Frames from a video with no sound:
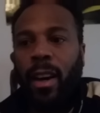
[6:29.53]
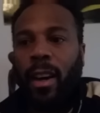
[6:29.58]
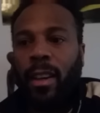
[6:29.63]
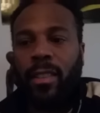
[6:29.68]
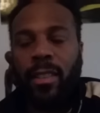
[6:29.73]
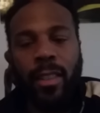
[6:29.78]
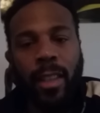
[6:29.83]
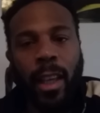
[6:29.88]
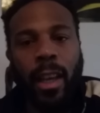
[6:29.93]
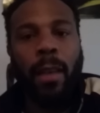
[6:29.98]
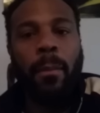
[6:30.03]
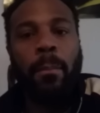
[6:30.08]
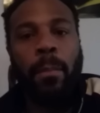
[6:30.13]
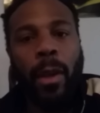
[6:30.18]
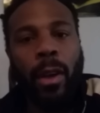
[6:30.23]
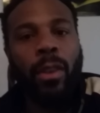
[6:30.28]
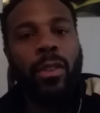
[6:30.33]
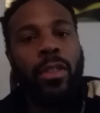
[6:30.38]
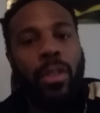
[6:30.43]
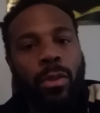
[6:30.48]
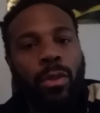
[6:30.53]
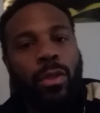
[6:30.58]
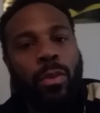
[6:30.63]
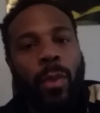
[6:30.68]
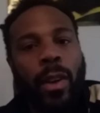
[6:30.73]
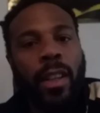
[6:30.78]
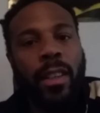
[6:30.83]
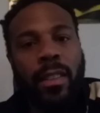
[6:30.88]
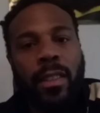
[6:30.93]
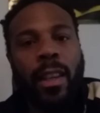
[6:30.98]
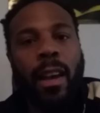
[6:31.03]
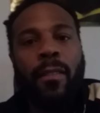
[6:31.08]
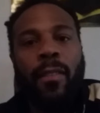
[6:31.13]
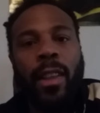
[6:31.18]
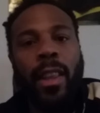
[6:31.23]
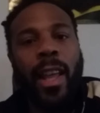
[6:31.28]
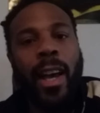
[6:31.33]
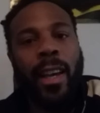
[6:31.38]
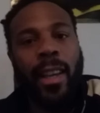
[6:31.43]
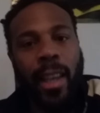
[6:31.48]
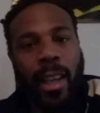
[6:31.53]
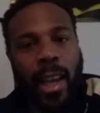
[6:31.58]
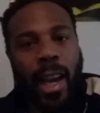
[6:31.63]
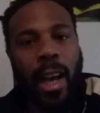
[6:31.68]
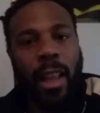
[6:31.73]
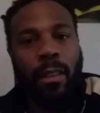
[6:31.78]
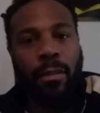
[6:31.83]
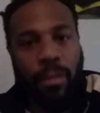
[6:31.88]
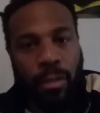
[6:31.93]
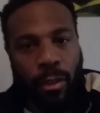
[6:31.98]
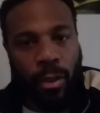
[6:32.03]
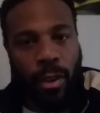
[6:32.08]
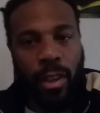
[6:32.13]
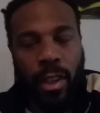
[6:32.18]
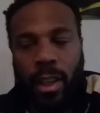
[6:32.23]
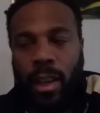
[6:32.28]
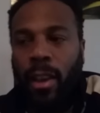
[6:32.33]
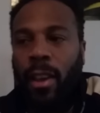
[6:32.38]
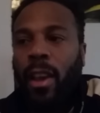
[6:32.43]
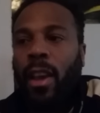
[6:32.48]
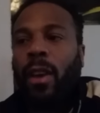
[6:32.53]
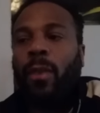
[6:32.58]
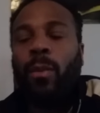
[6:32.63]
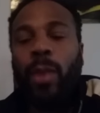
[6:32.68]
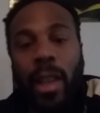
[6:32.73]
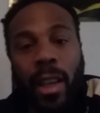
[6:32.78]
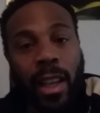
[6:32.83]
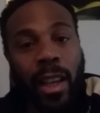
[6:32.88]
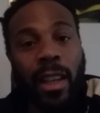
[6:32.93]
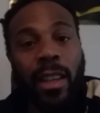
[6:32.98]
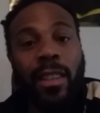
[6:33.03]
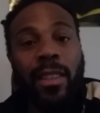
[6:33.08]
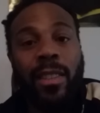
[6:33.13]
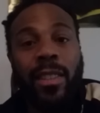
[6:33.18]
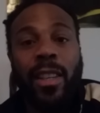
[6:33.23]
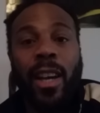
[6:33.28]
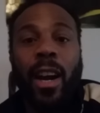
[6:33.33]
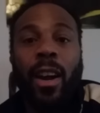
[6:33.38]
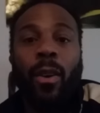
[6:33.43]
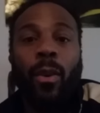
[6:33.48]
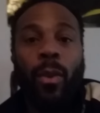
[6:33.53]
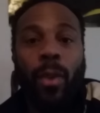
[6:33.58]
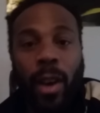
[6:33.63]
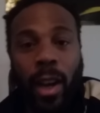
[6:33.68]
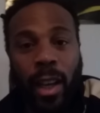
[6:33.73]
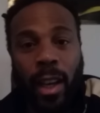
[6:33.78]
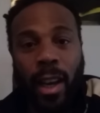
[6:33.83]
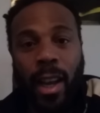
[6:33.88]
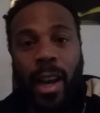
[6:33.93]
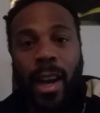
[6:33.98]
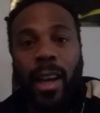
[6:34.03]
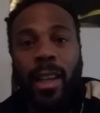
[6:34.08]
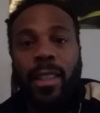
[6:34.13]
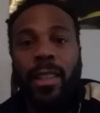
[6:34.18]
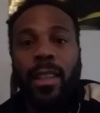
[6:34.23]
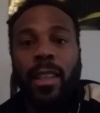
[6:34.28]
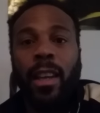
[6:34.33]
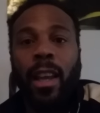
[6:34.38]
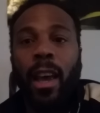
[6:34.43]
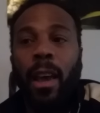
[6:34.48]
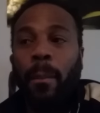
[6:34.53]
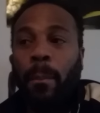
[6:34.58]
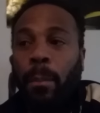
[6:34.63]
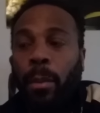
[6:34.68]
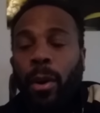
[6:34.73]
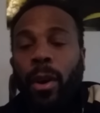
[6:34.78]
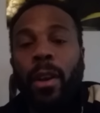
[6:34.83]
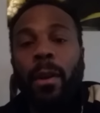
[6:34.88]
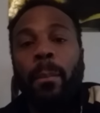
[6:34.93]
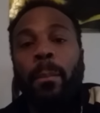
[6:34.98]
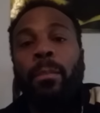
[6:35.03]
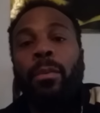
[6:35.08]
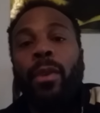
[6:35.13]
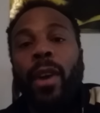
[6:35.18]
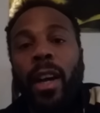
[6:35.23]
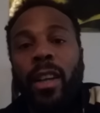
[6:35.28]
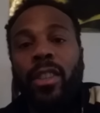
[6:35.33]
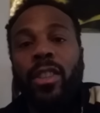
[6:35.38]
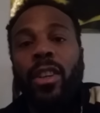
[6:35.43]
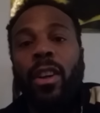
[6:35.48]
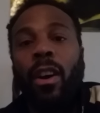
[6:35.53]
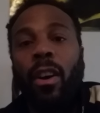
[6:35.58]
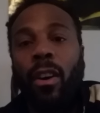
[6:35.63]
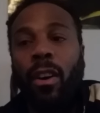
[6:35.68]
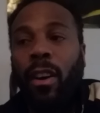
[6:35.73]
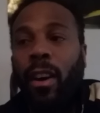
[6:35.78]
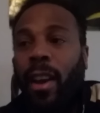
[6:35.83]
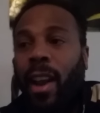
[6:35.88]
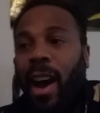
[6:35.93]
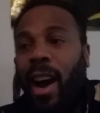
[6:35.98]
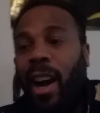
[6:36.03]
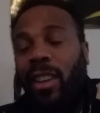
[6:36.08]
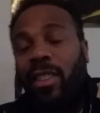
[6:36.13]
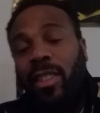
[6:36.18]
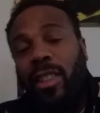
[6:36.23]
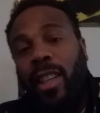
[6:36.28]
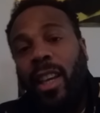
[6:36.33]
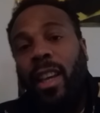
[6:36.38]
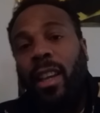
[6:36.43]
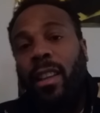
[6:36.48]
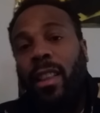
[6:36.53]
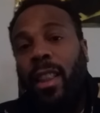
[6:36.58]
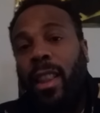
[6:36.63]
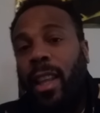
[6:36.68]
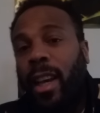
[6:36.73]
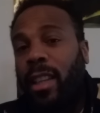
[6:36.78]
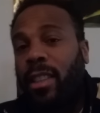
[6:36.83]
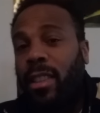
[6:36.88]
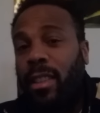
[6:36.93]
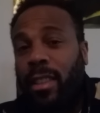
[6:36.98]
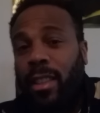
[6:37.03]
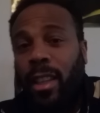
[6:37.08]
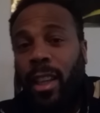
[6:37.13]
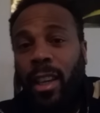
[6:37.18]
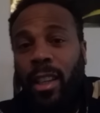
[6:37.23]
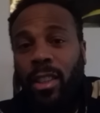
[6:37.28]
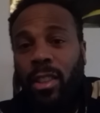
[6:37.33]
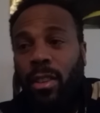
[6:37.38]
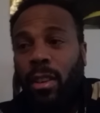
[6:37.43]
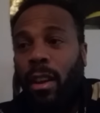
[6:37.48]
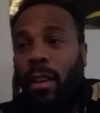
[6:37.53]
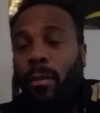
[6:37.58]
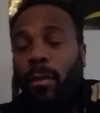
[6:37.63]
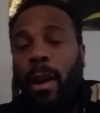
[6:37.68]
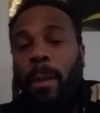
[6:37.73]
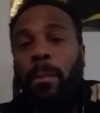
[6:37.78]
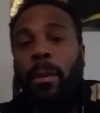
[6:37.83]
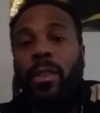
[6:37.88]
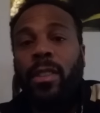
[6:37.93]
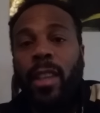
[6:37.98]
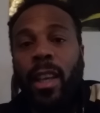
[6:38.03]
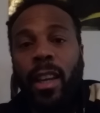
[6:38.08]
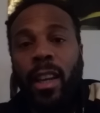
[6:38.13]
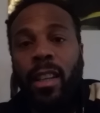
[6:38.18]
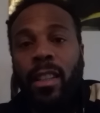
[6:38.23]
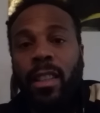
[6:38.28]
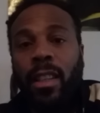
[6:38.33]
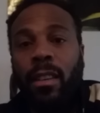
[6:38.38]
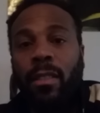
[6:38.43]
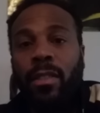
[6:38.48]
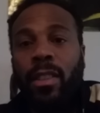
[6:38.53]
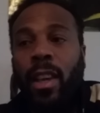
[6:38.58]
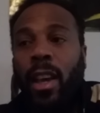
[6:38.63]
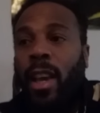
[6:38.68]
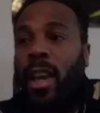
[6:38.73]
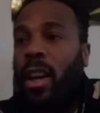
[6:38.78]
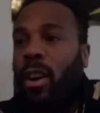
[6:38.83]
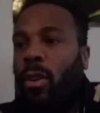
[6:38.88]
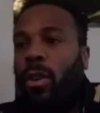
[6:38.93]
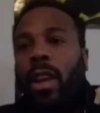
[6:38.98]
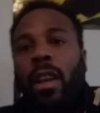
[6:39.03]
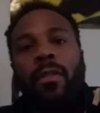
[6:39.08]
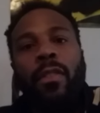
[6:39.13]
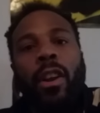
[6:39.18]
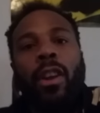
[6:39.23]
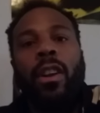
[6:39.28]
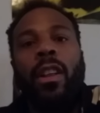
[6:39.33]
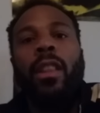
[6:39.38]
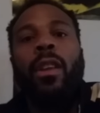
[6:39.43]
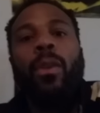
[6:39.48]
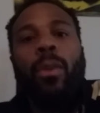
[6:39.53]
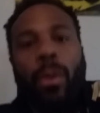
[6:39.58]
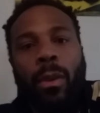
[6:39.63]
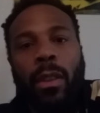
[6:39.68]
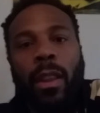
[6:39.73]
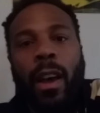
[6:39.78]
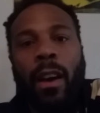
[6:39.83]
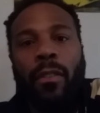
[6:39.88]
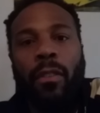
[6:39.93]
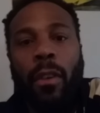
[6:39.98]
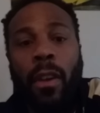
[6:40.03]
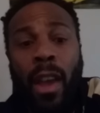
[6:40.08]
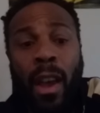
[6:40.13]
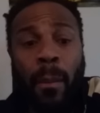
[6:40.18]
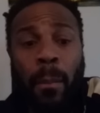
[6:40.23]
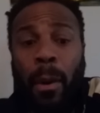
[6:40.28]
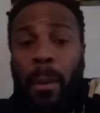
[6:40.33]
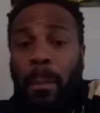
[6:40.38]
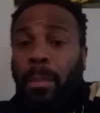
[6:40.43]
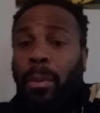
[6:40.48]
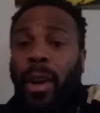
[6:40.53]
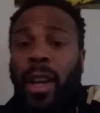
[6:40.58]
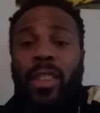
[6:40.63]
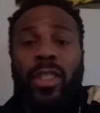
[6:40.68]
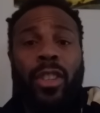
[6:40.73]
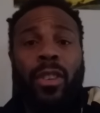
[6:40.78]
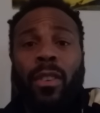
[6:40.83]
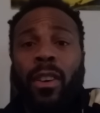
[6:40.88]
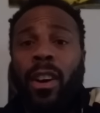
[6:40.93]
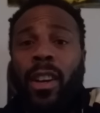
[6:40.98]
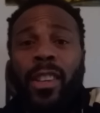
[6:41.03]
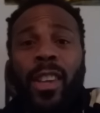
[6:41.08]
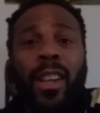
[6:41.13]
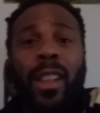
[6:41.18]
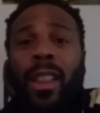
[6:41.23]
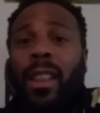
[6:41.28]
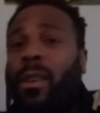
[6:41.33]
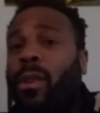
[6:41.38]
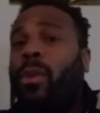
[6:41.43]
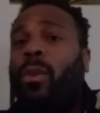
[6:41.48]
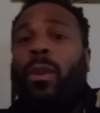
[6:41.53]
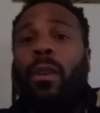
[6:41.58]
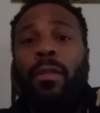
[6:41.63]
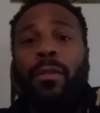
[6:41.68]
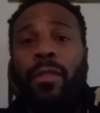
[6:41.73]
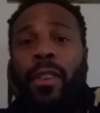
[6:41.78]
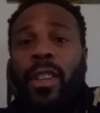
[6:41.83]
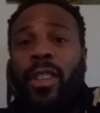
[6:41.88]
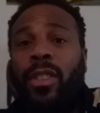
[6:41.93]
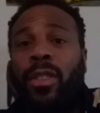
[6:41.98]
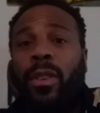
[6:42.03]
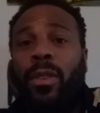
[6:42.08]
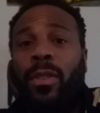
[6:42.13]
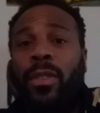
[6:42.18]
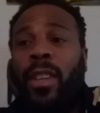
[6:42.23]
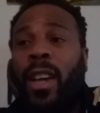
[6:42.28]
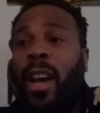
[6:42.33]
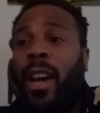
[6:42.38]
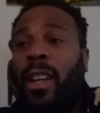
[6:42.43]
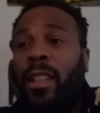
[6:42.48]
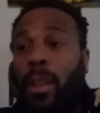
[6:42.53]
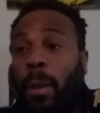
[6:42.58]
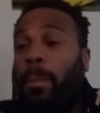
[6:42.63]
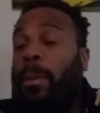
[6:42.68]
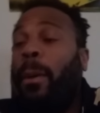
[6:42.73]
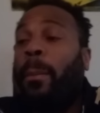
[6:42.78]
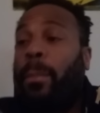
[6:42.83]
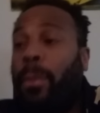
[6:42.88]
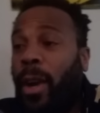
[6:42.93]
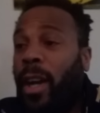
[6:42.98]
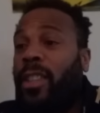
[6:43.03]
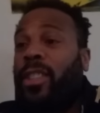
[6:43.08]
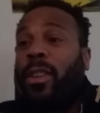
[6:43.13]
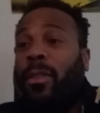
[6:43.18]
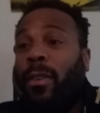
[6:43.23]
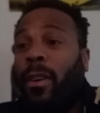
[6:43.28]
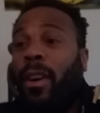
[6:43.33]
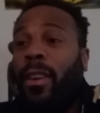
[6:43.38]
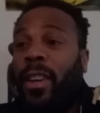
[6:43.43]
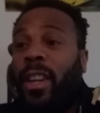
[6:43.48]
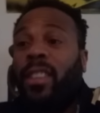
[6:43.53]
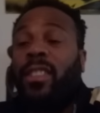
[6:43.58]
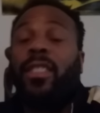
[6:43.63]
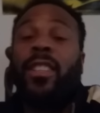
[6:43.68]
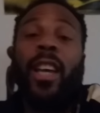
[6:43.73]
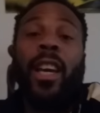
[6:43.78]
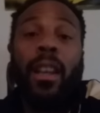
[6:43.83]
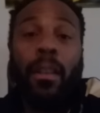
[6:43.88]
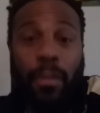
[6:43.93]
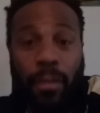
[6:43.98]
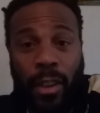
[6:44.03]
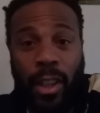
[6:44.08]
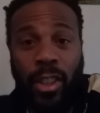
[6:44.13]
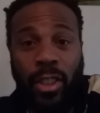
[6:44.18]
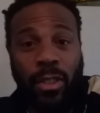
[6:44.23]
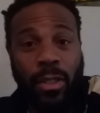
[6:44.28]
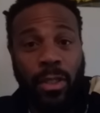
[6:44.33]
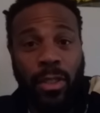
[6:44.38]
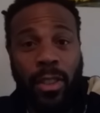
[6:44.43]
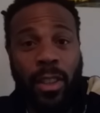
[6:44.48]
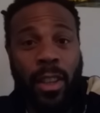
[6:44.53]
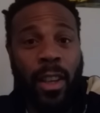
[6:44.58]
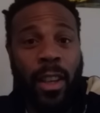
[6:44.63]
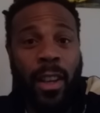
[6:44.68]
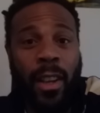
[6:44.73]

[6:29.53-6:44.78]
a Senate Bill 227 like in California, we need to start organizing and putting pressure on our state legislature and representatives, or even on a local level. Put pressure on your local officials to put pressure on their state officials